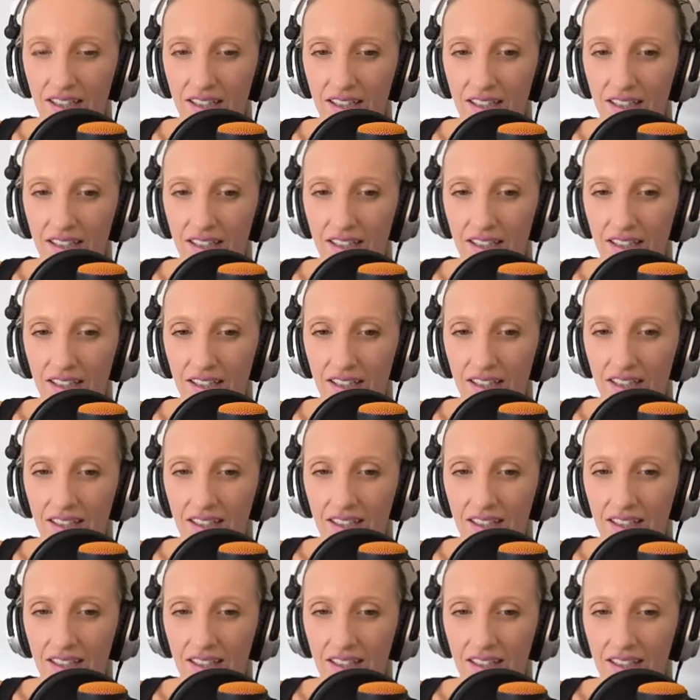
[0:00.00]

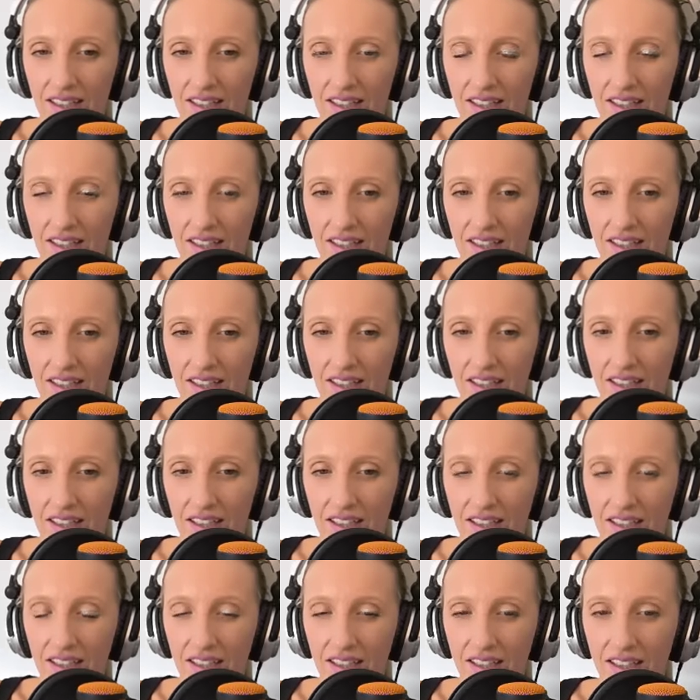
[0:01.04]

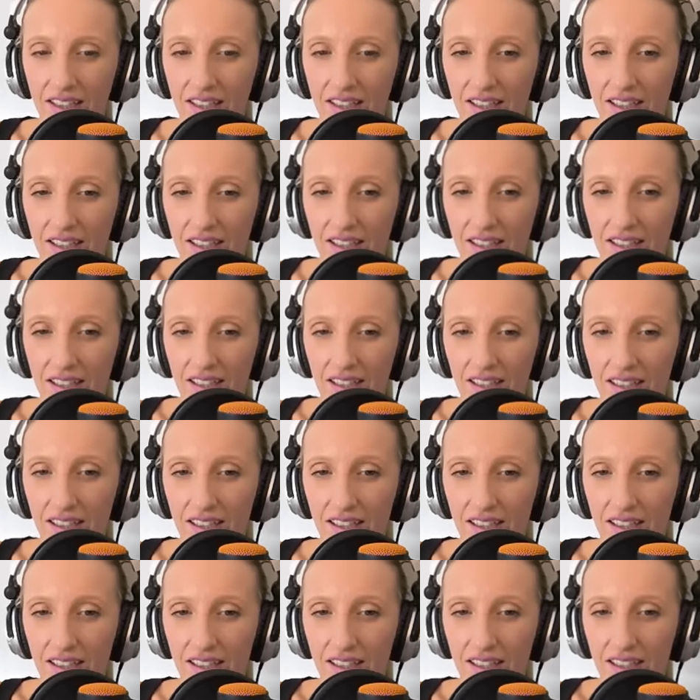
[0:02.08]

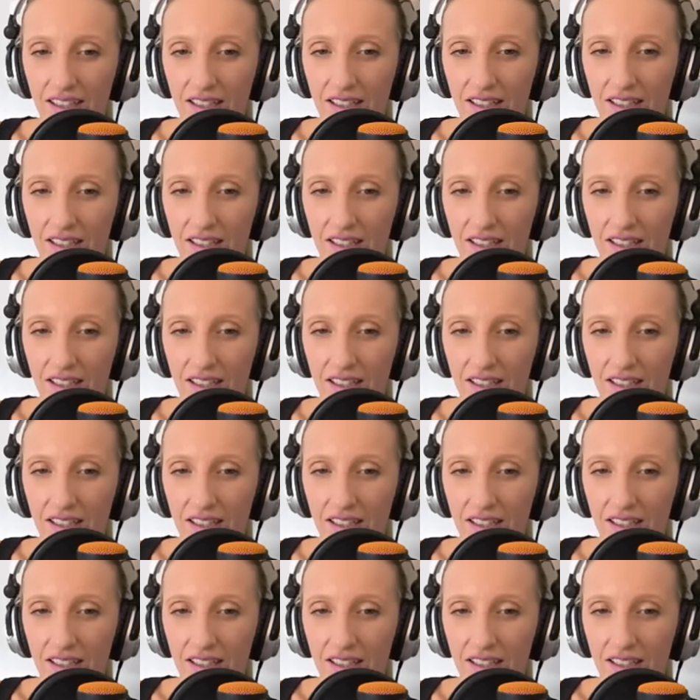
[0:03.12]
This person isn't speaking.